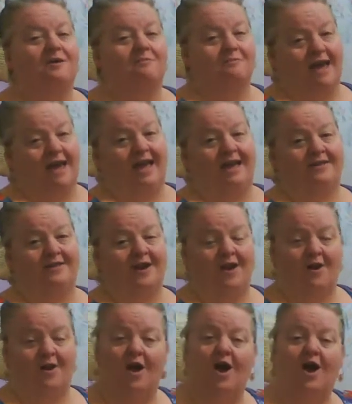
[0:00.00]
May
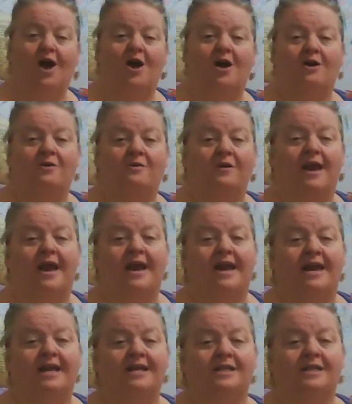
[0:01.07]
there
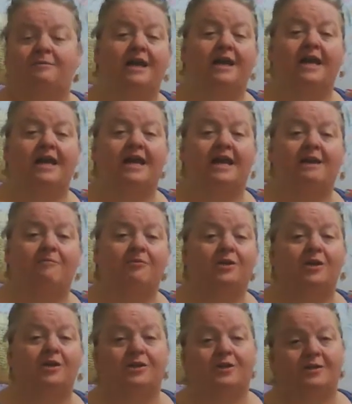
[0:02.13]
always be
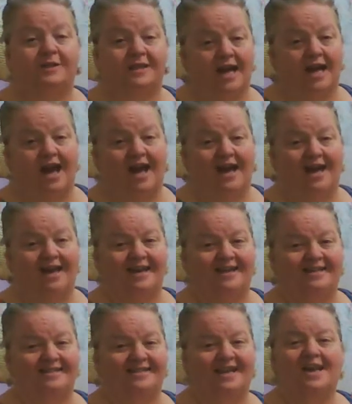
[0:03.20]
blue
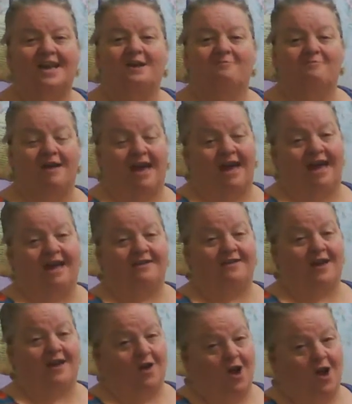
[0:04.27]
skies. May
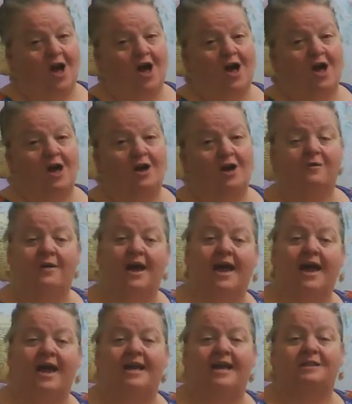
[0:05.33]
there
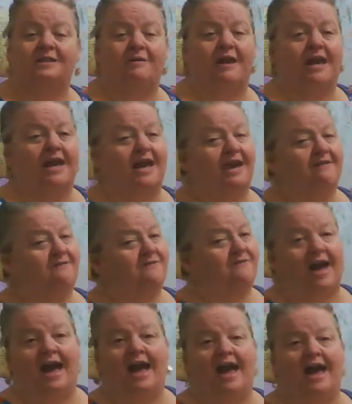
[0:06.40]
always be
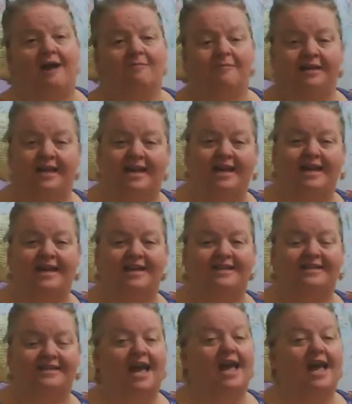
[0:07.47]
families.